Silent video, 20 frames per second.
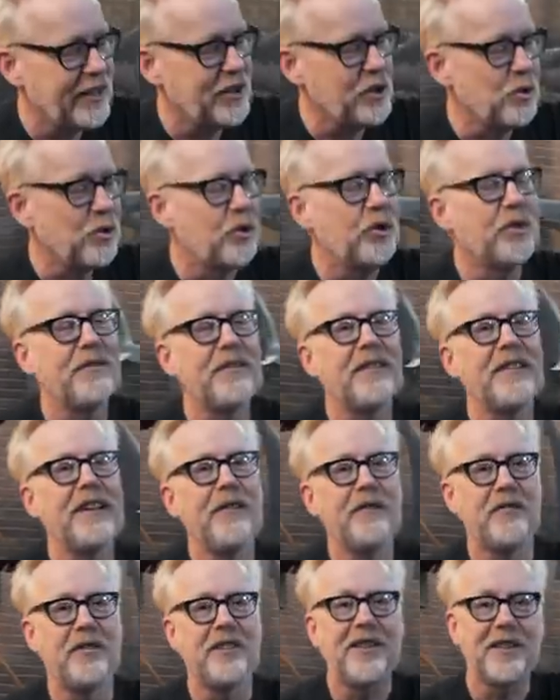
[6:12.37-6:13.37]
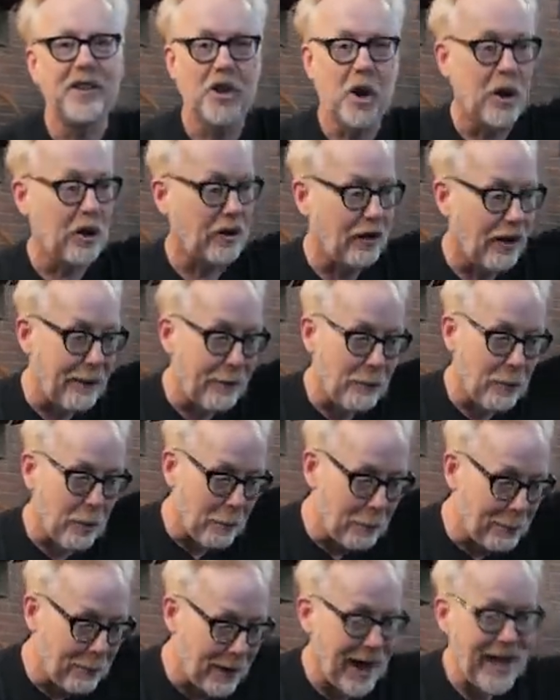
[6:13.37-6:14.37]
that you could have lifted the car
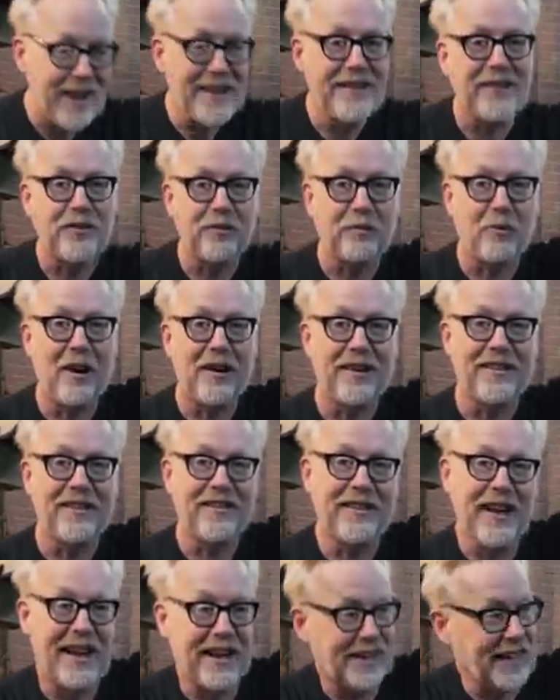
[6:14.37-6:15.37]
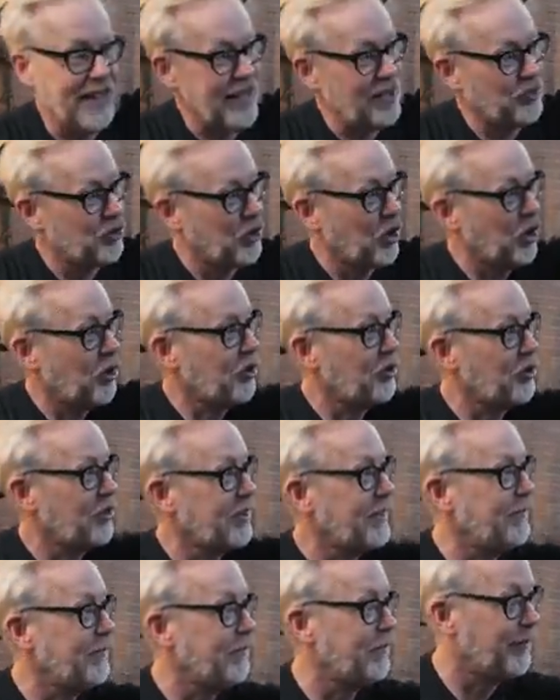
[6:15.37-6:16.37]
up by this rocket stack and
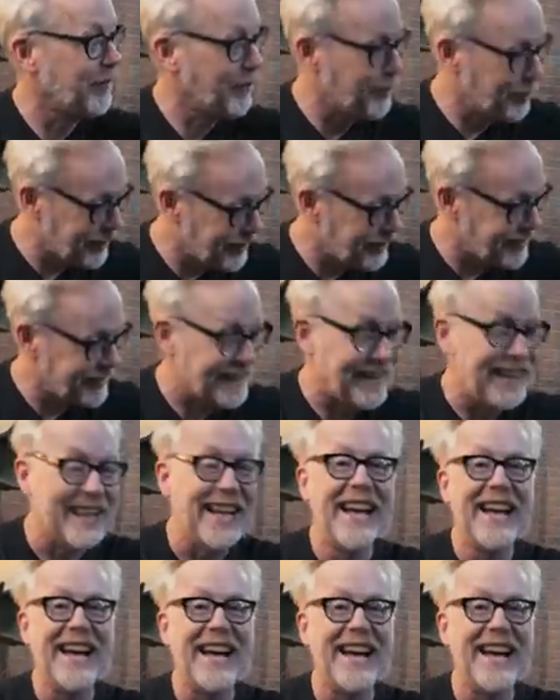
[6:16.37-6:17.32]
turn it vertically,